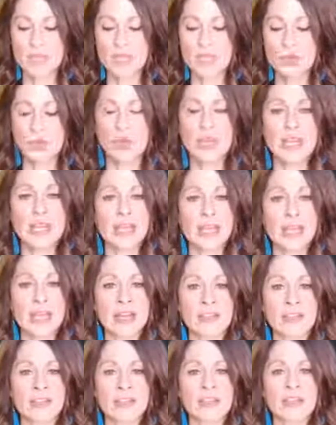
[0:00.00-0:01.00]

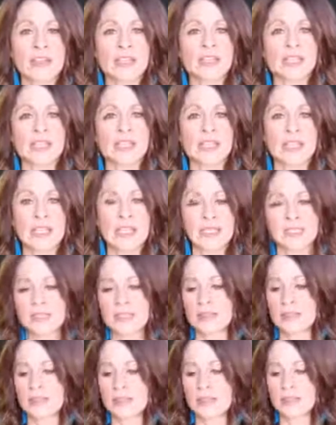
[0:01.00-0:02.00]
whatever it
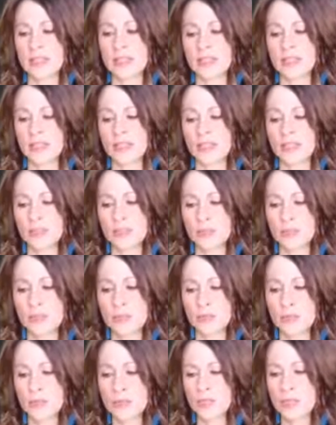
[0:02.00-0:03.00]
is that
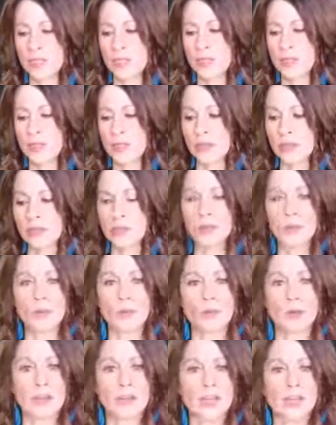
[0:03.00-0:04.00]
you
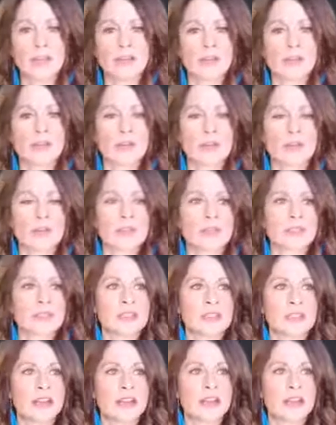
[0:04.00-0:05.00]
require or
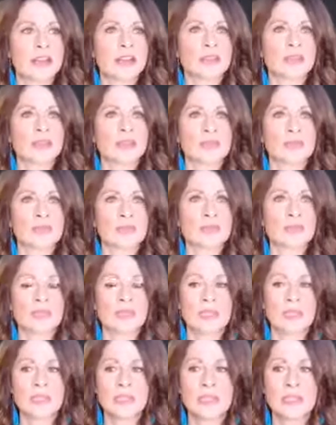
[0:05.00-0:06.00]
desire, just
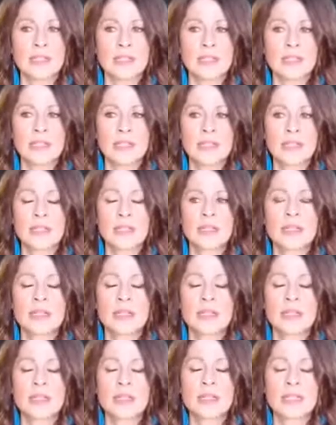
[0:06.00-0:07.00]
really
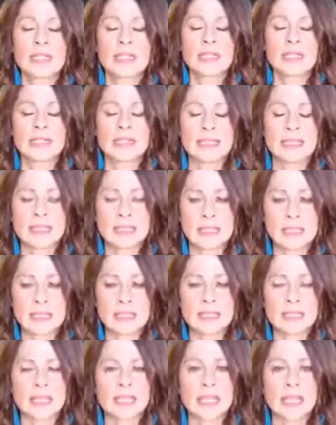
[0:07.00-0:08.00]

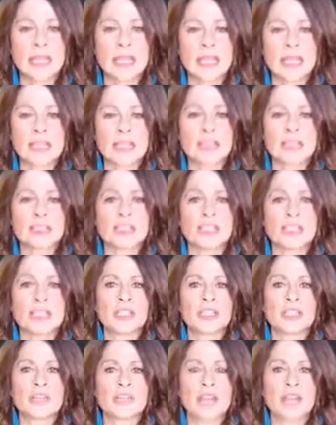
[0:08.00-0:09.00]
get the
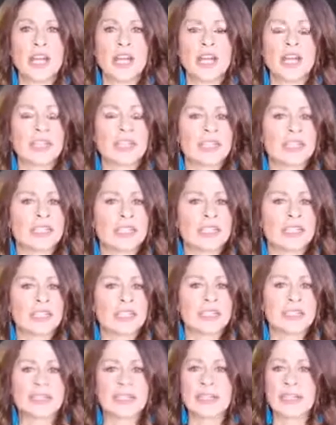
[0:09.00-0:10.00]
energy of that, and then
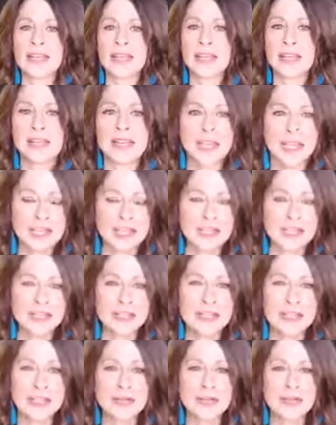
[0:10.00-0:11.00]
get the hell
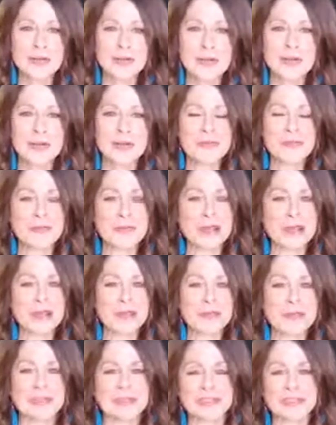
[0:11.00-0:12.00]
out of your own
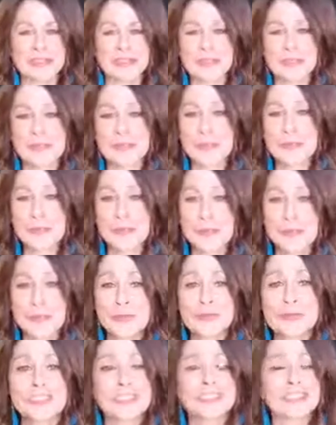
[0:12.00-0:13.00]
way, because
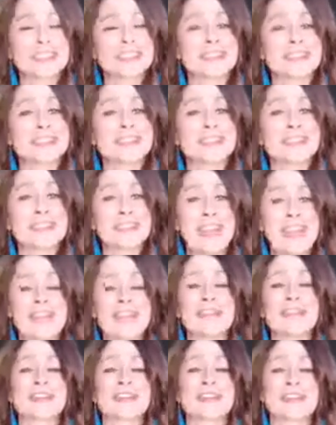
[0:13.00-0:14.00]
truly it is
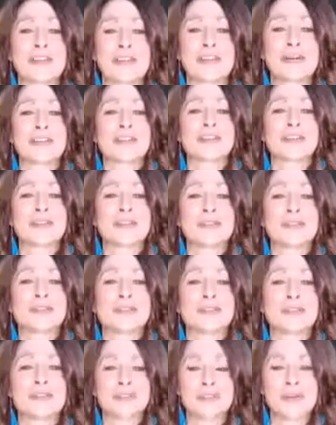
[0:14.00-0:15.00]
never going
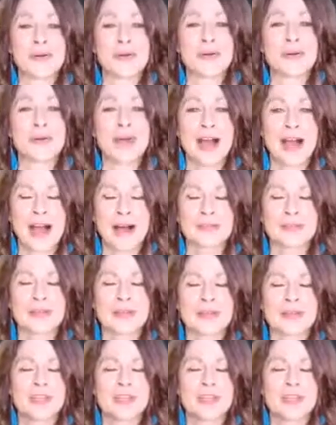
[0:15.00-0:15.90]
to show up